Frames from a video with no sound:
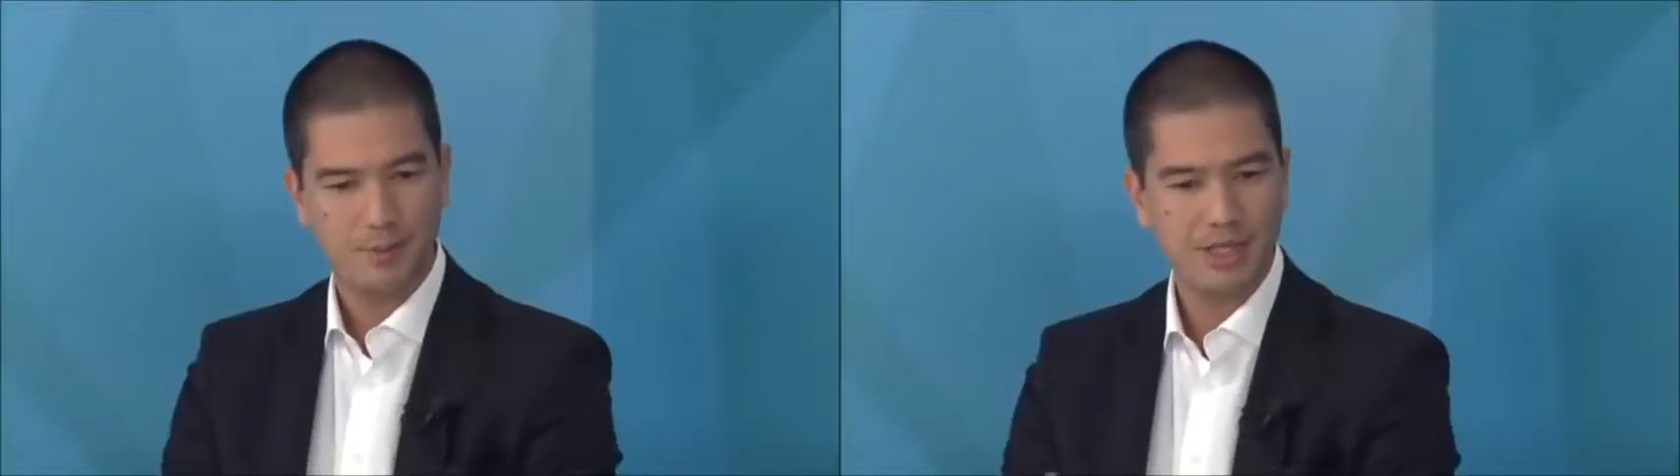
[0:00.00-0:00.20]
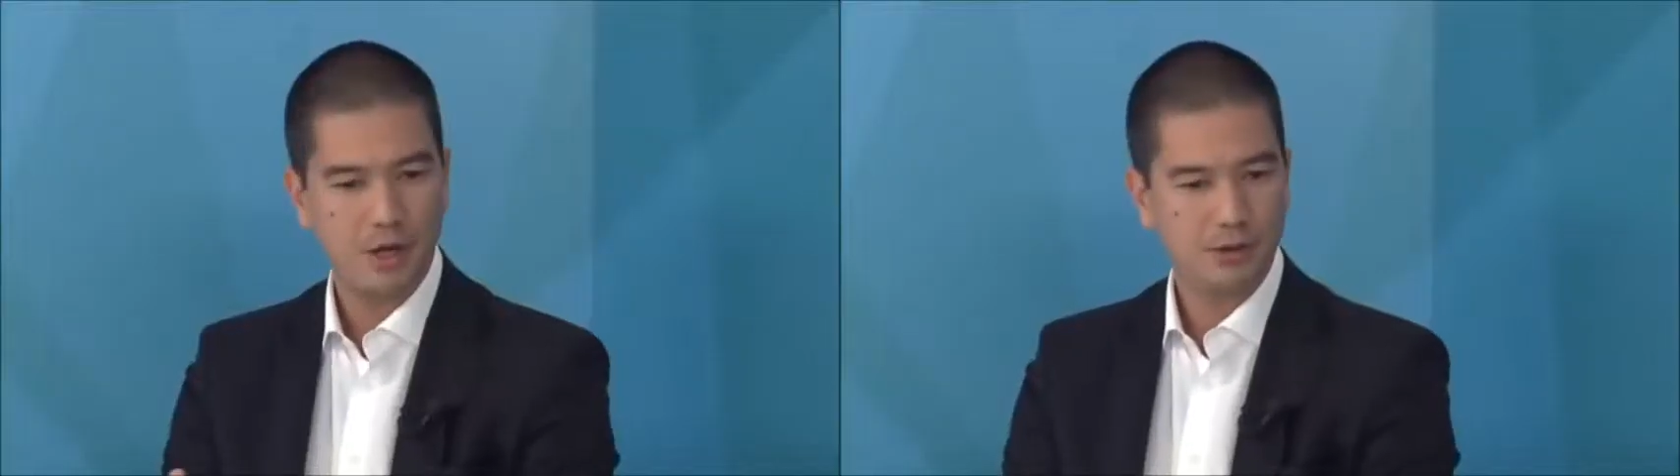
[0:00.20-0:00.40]

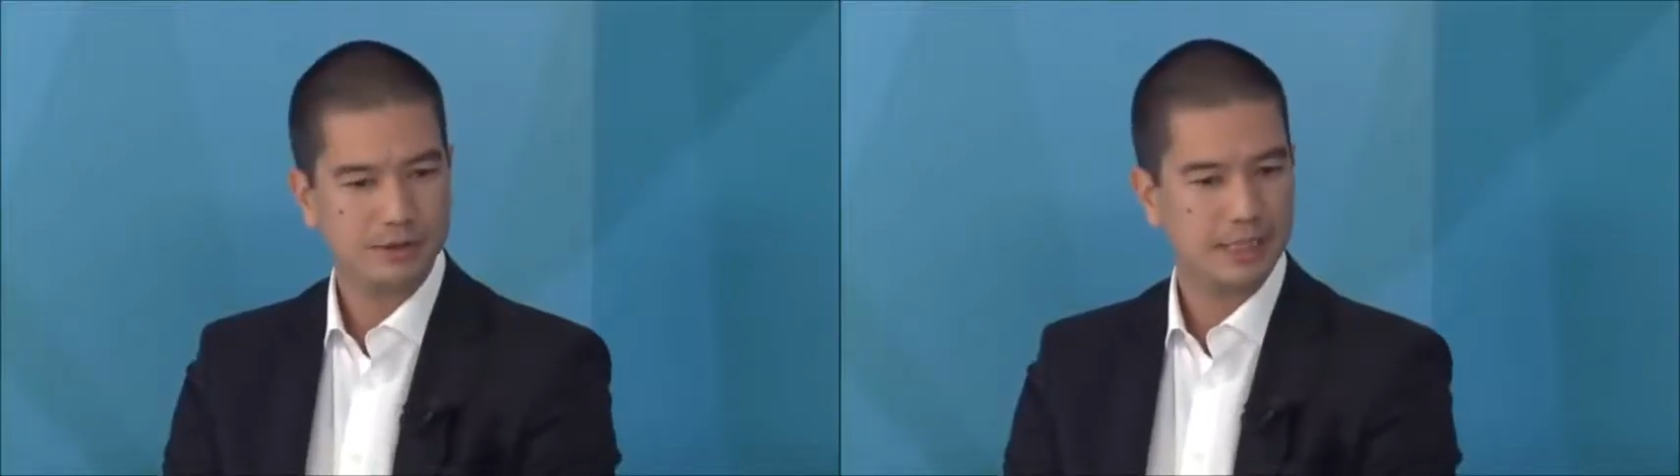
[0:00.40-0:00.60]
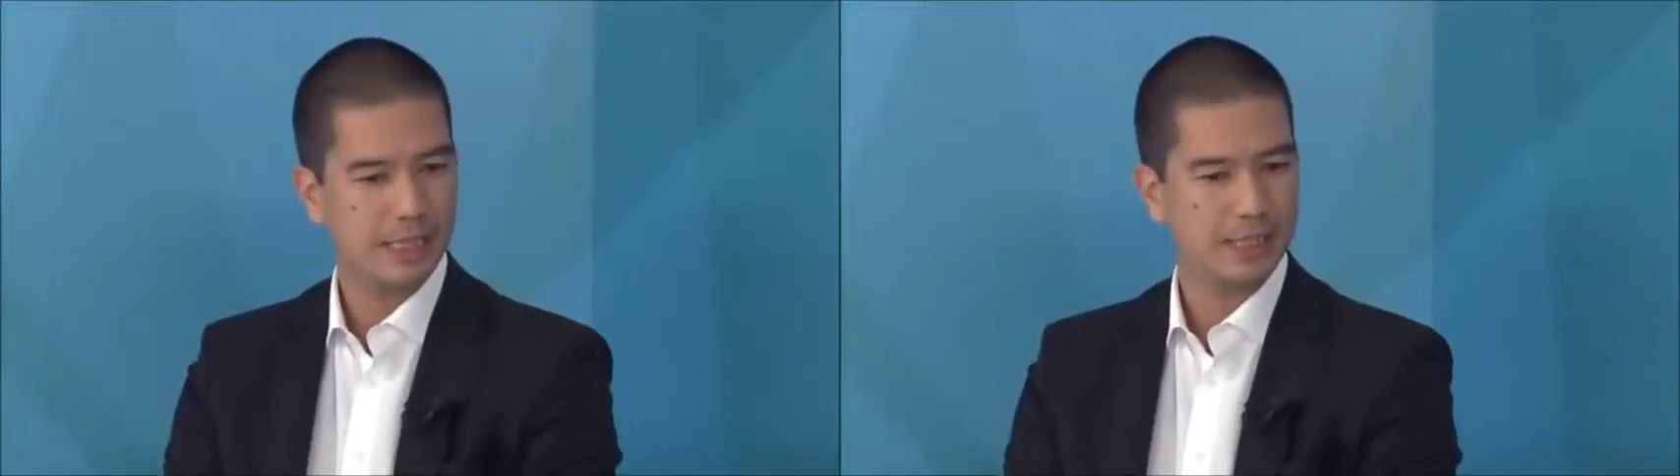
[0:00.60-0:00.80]
Beyond
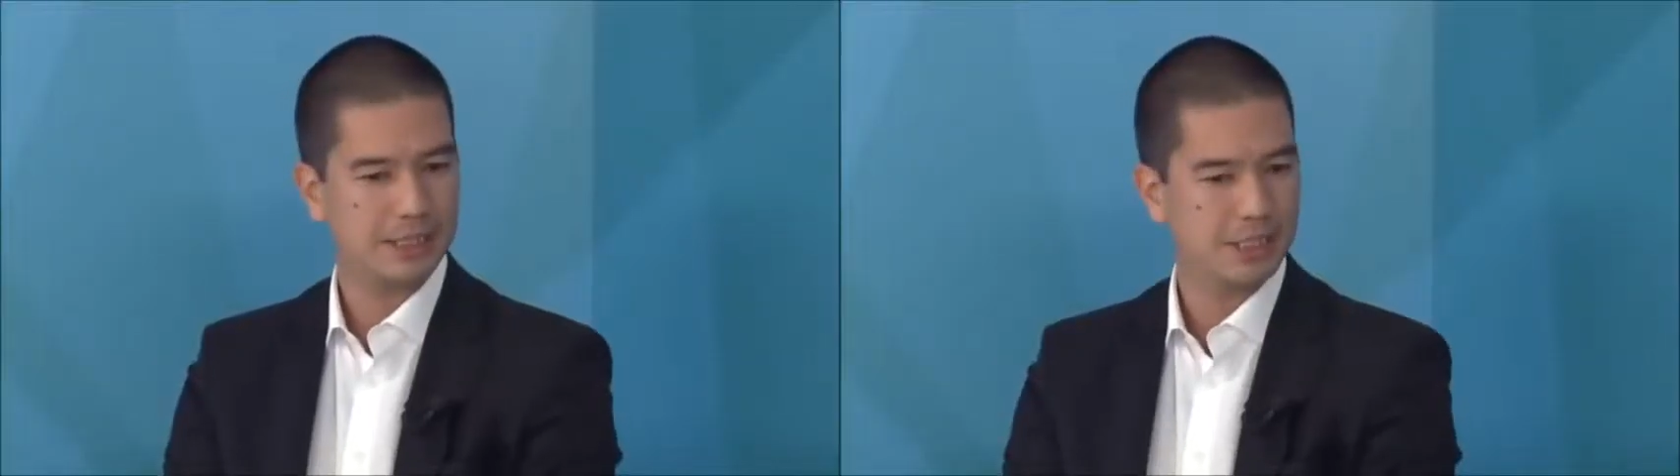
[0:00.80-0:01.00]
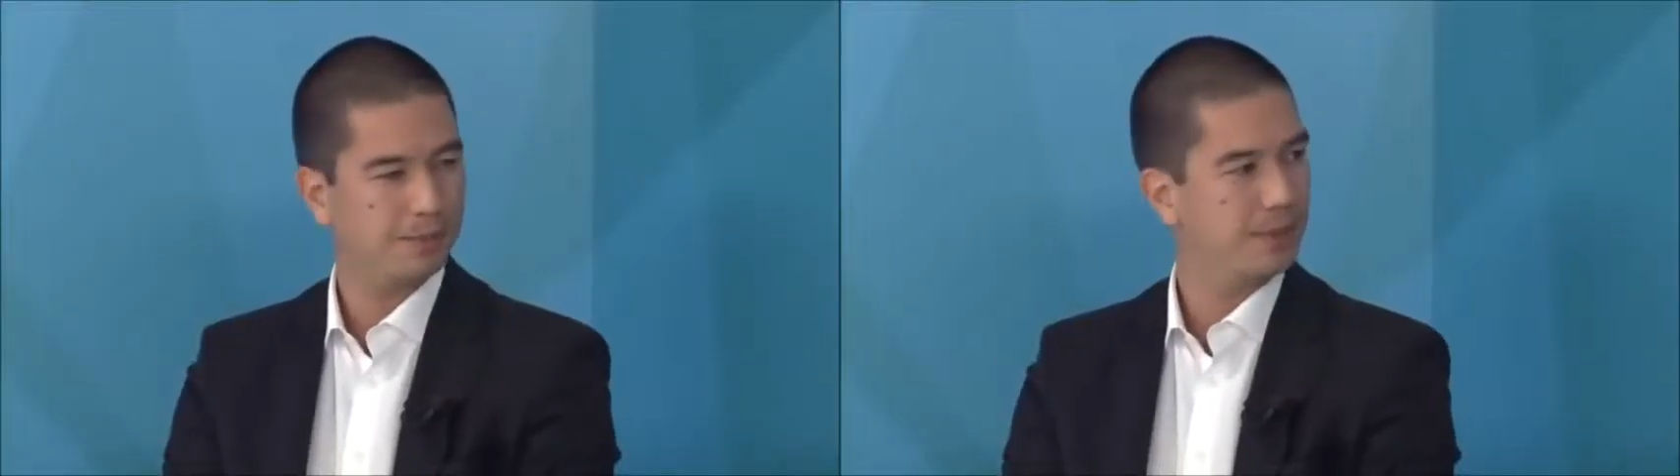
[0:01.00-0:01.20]
the
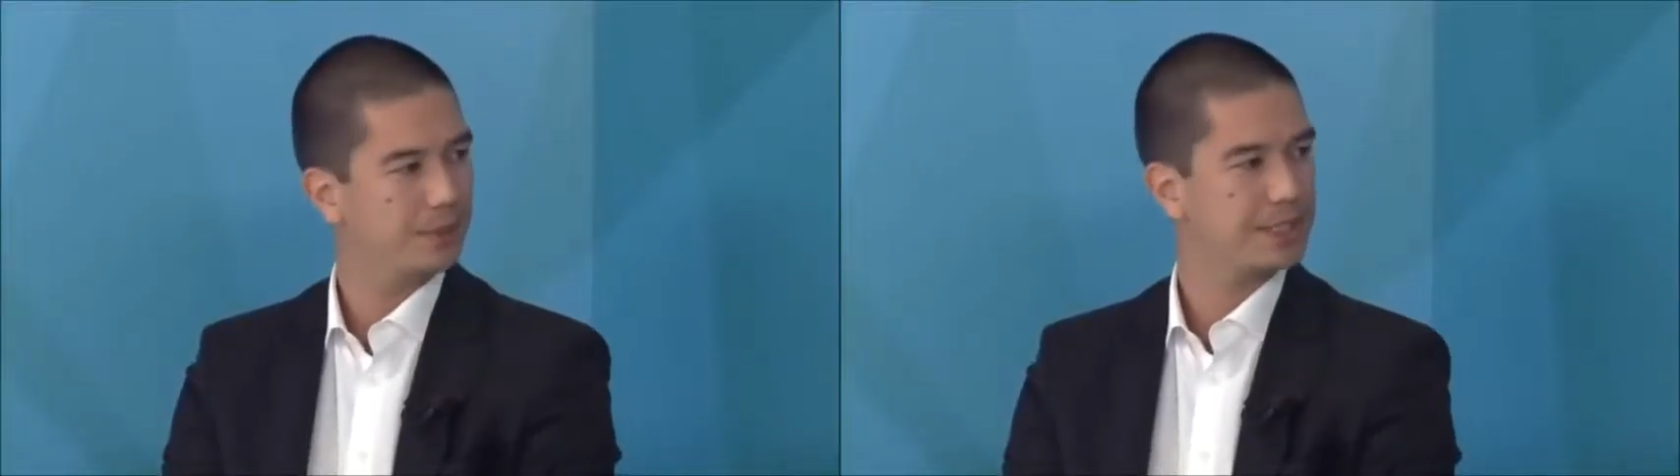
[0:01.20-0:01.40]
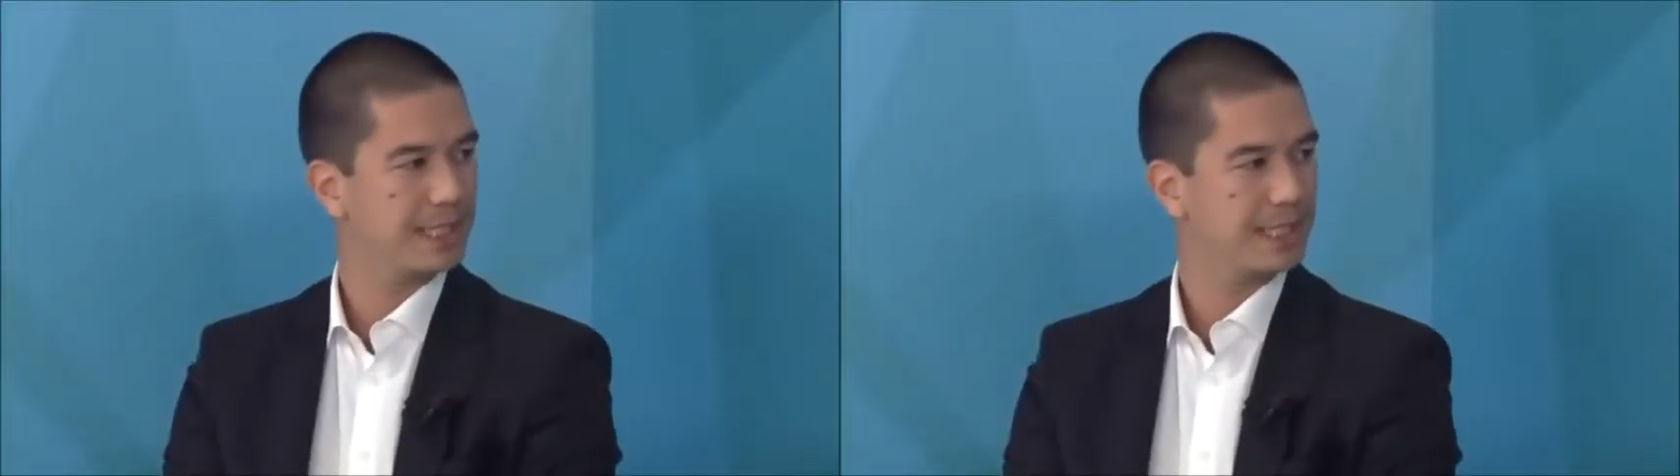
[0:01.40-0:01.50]
shipbuild